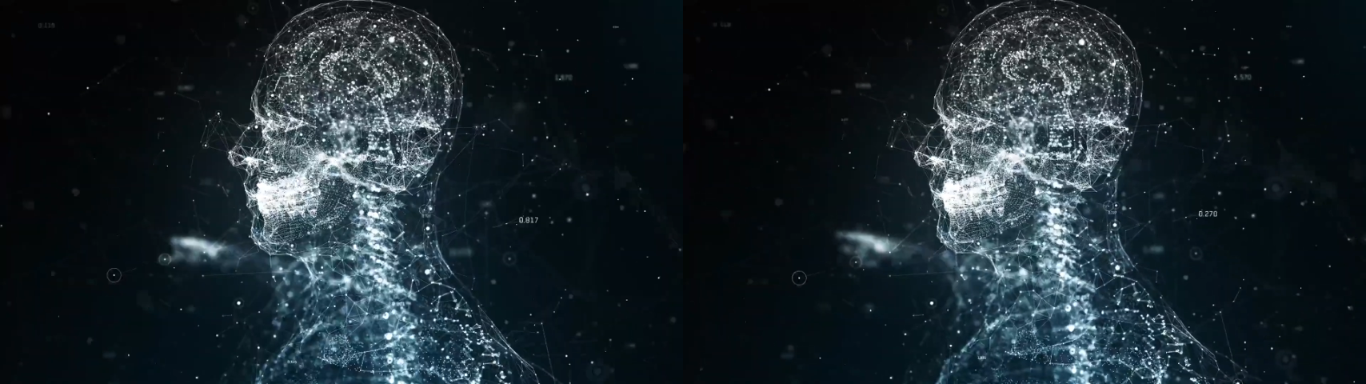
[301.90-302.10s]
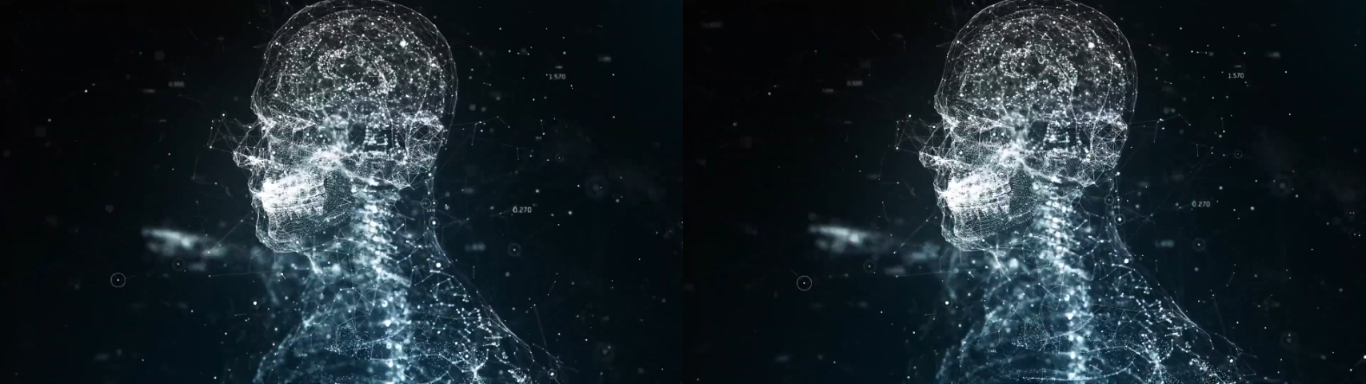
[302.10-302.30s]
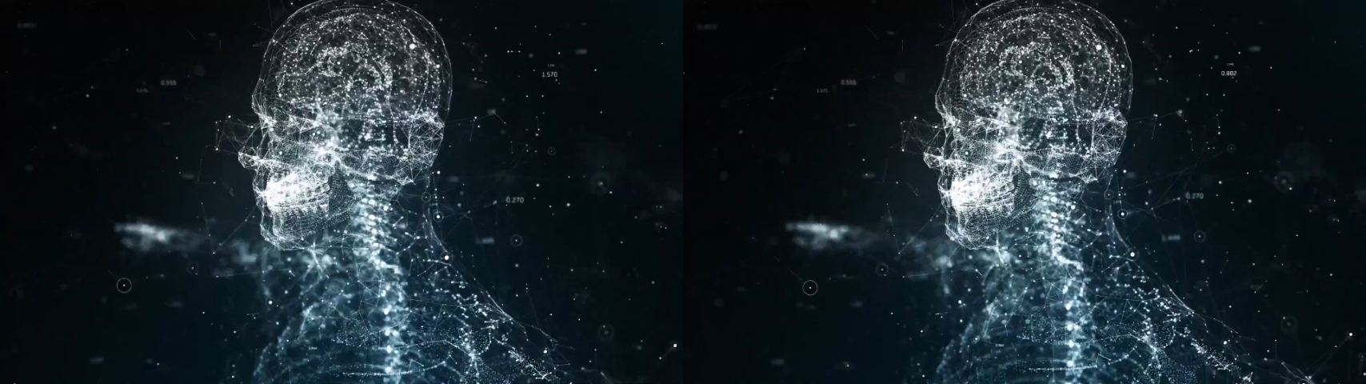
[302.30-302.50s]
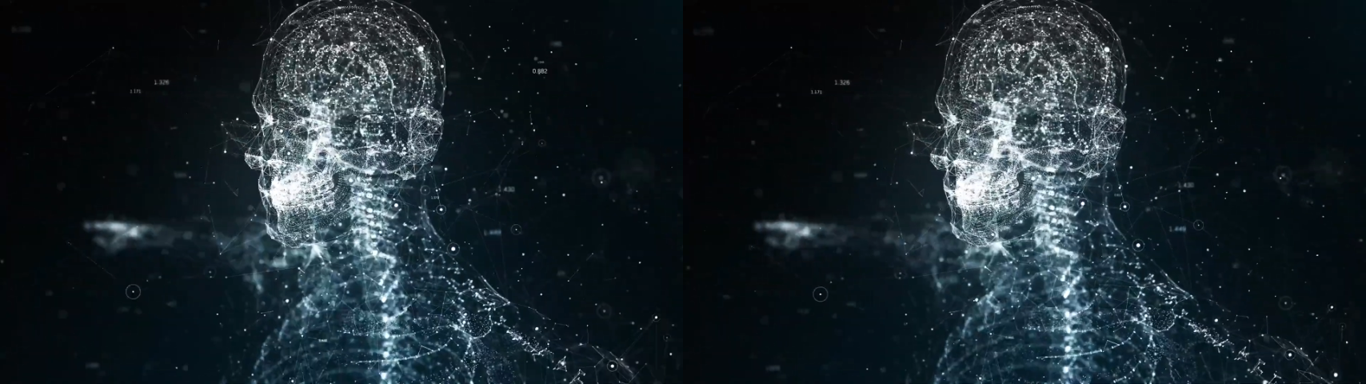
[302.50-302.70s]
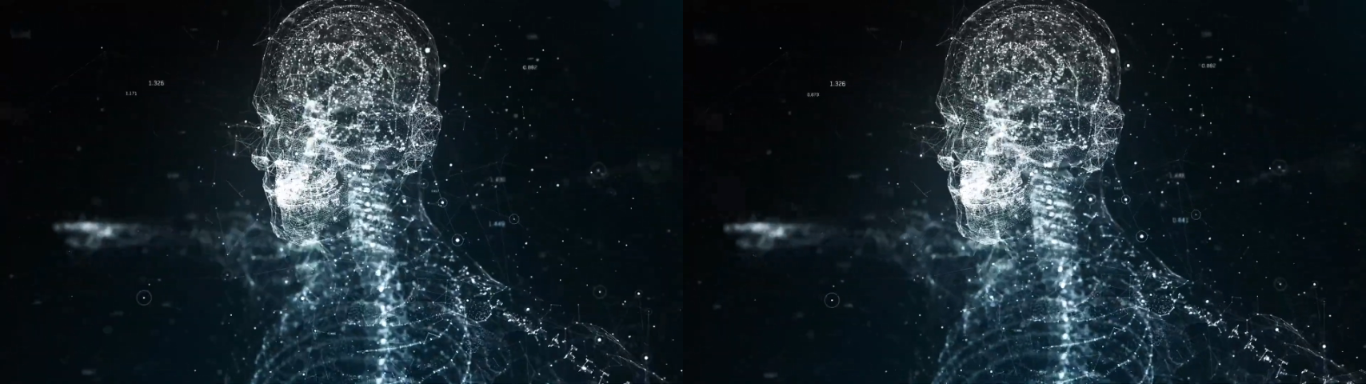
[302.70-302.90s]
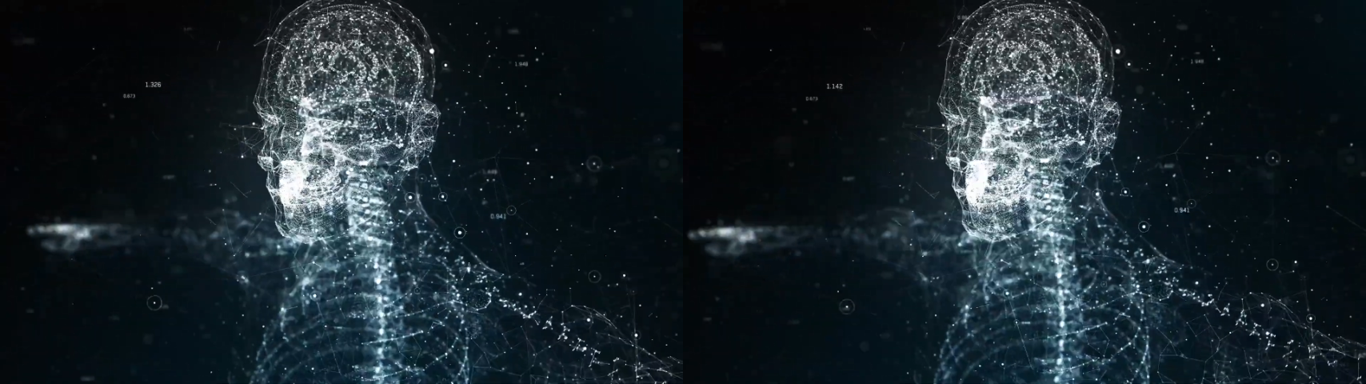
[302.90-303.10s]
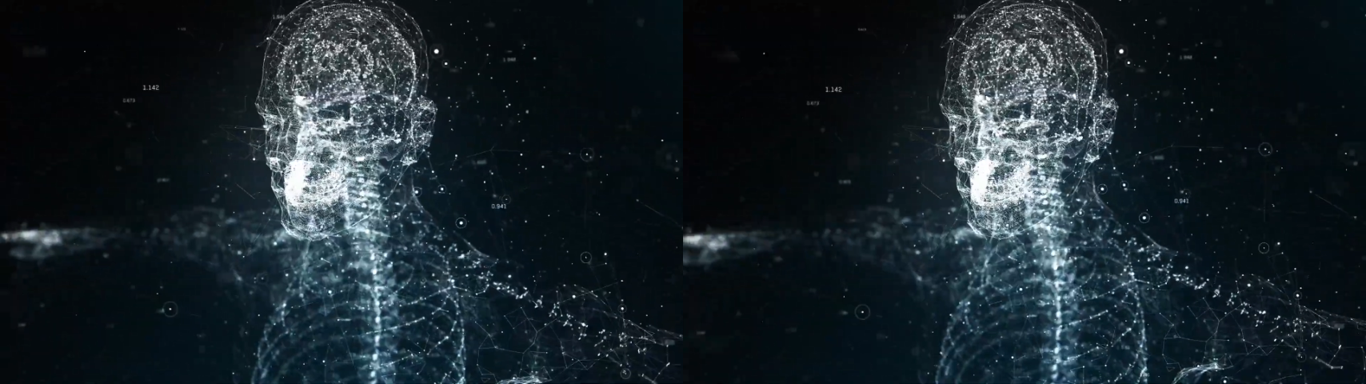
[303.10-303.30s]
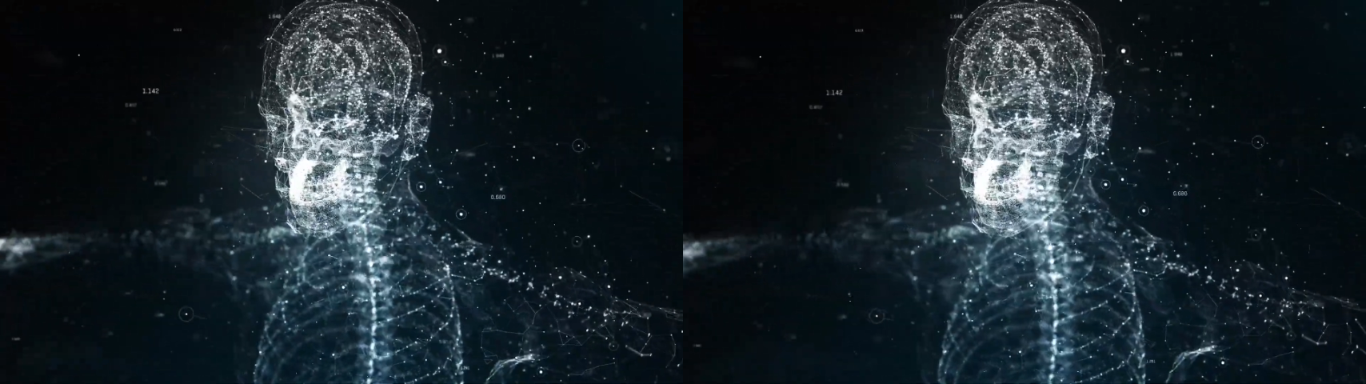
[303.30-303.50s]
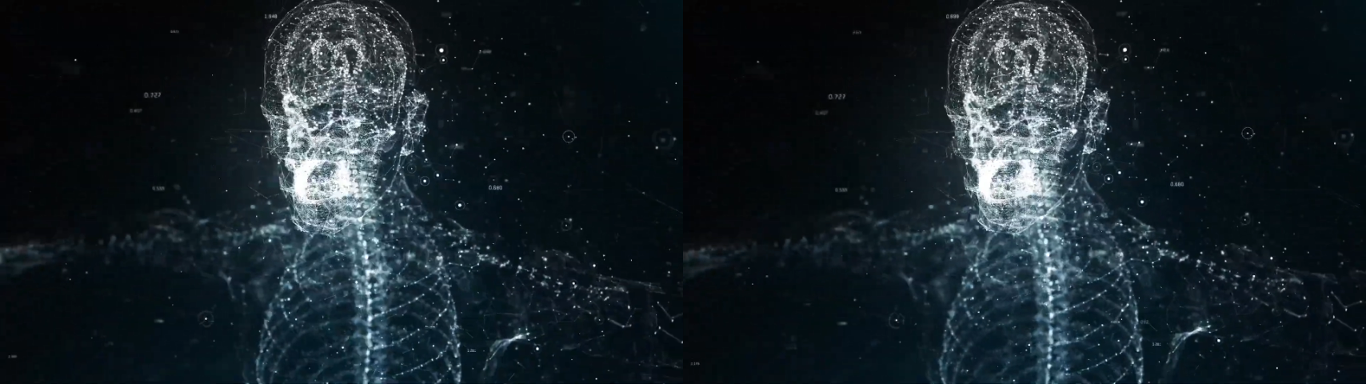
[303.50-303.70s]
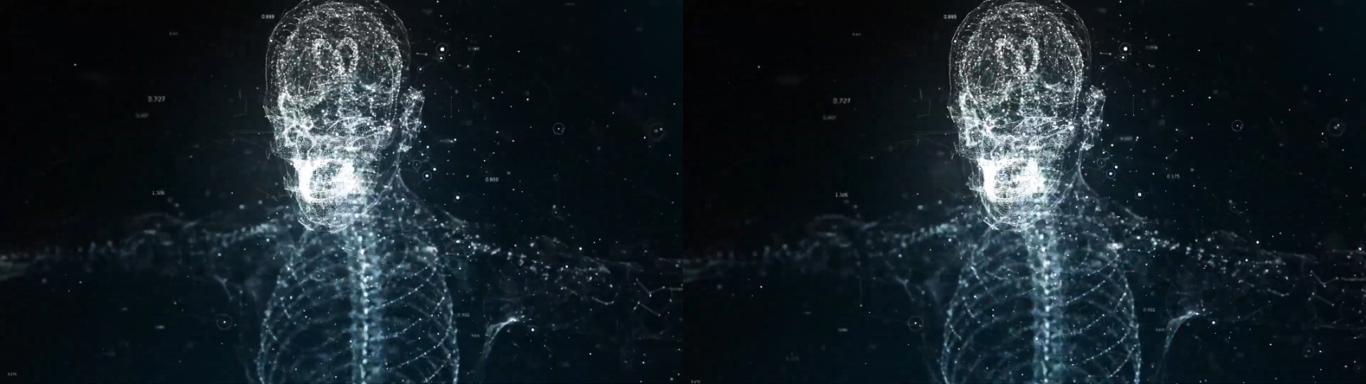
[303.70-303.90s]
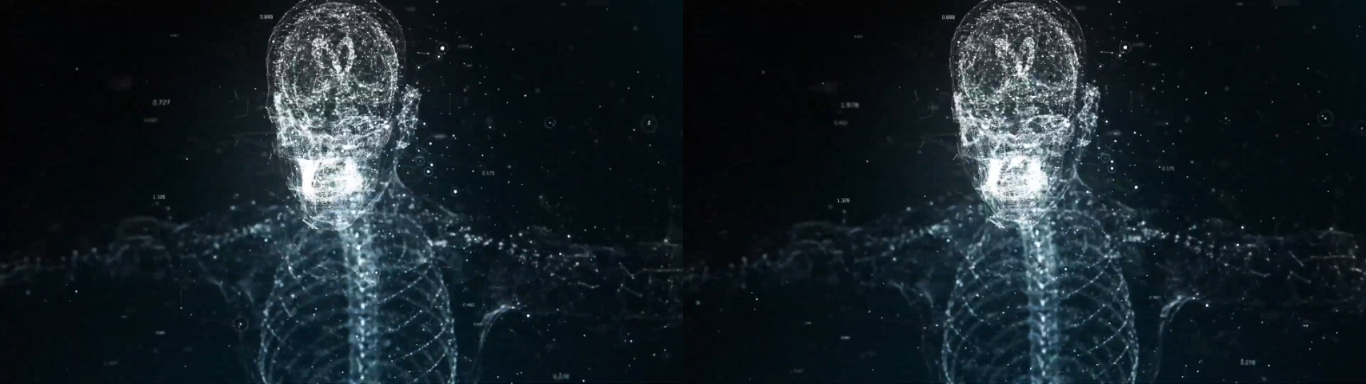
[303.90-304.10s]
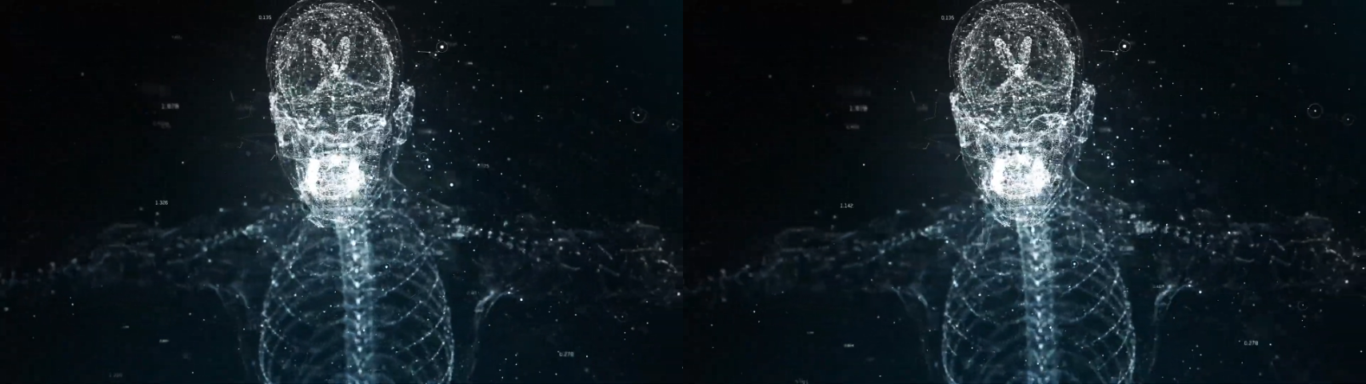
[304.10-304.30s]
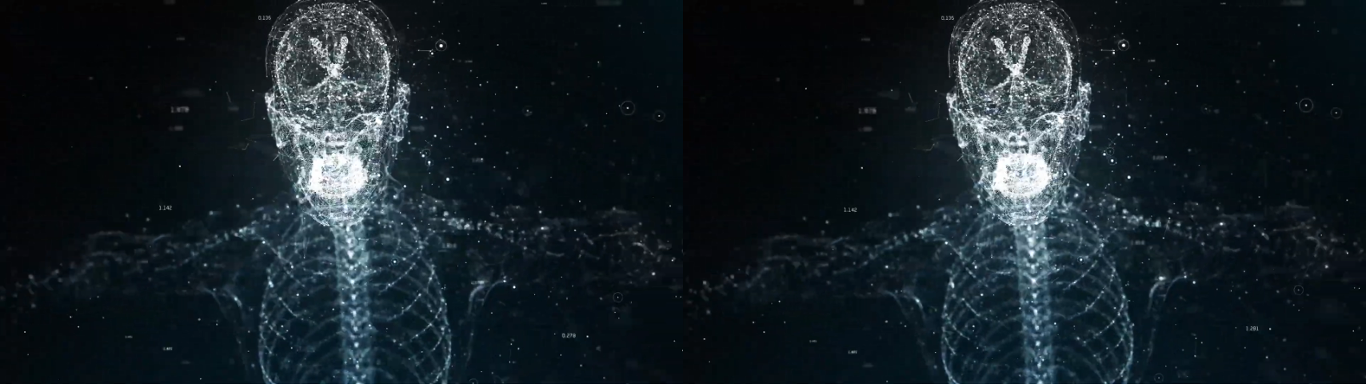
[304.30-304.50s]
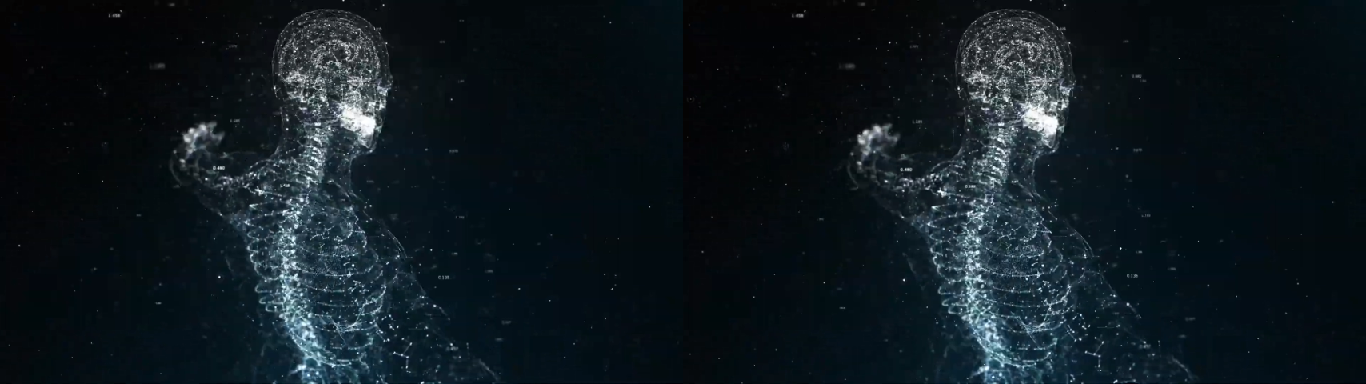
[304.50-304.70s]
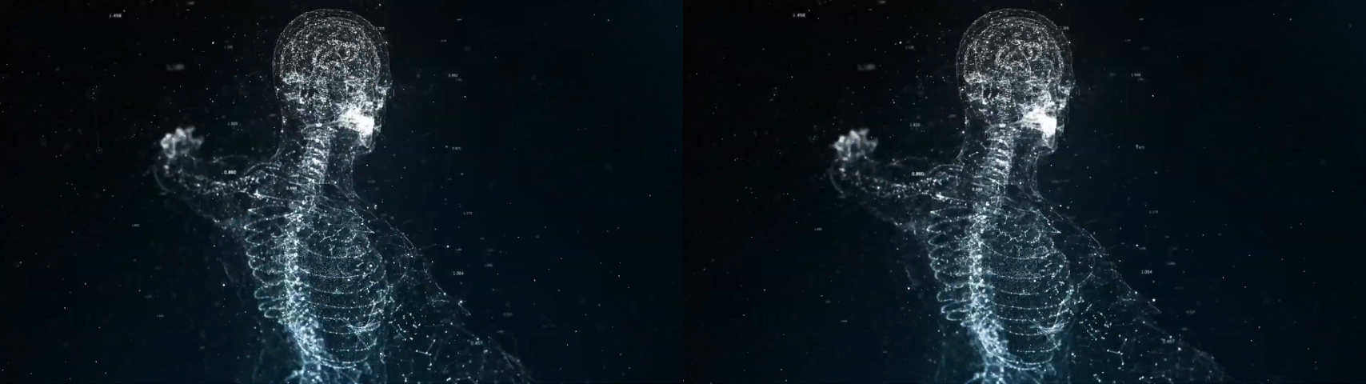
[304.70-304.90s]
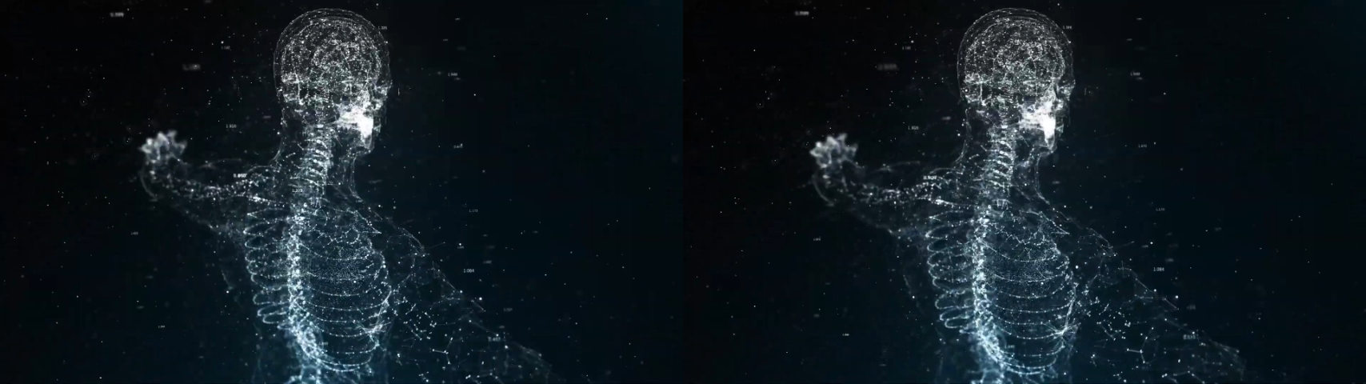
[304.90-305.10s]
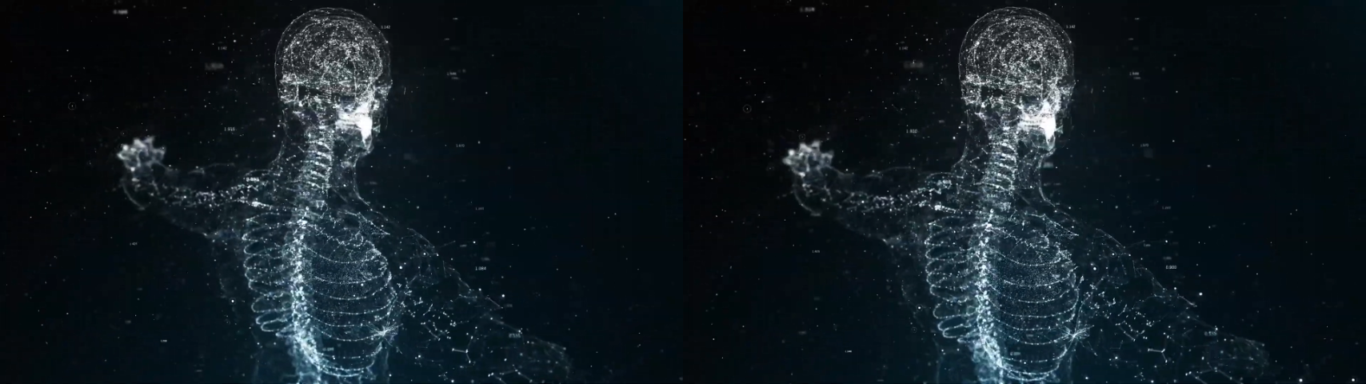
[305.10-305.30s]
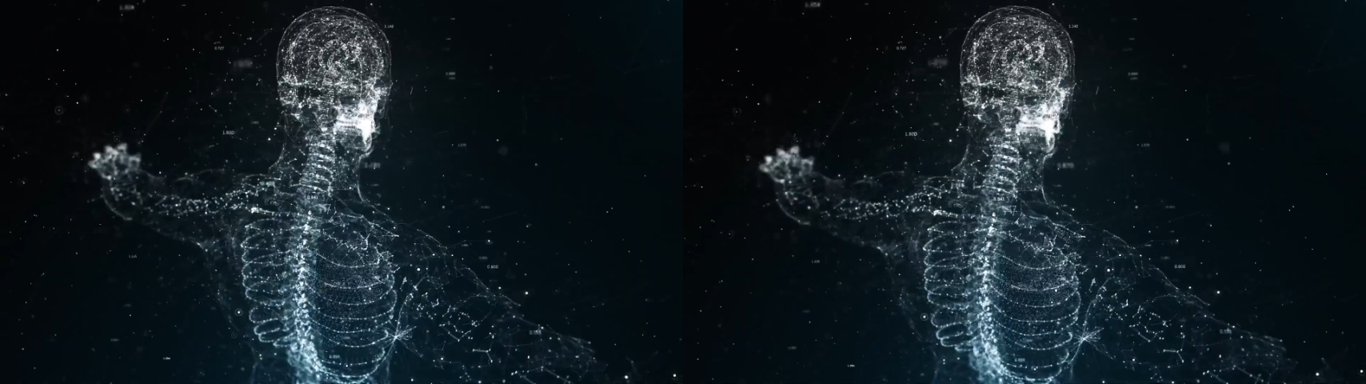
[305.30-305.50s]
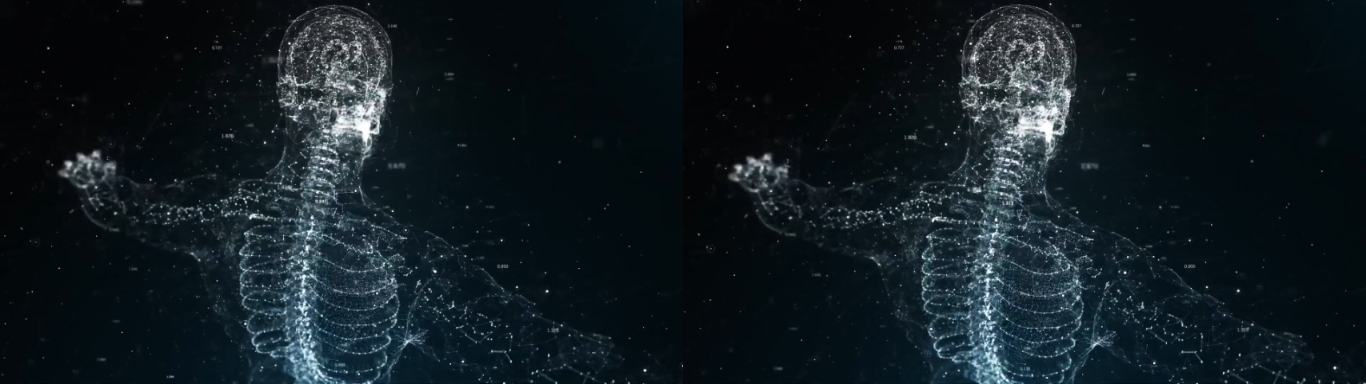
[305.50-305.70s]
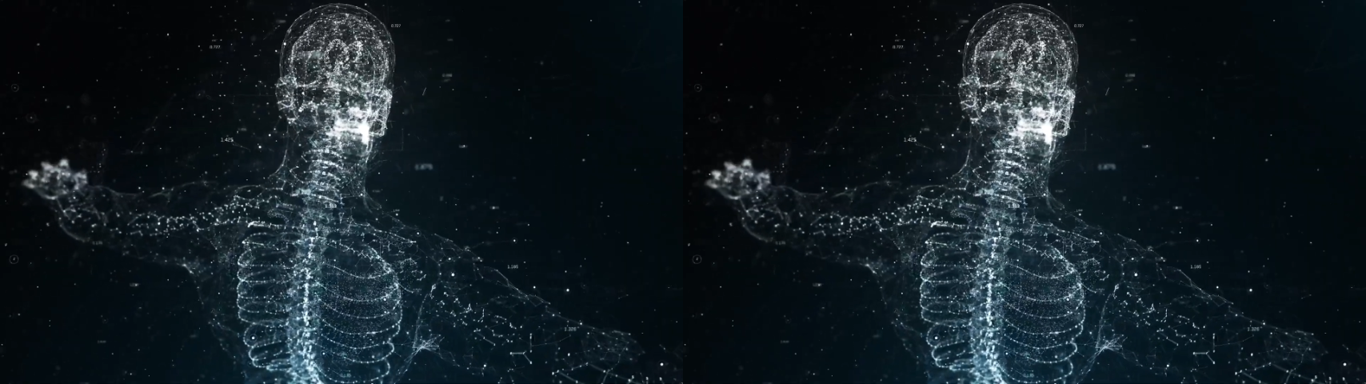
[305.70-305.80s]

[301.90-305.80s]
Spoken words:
No face is visible, so there are no lips to read.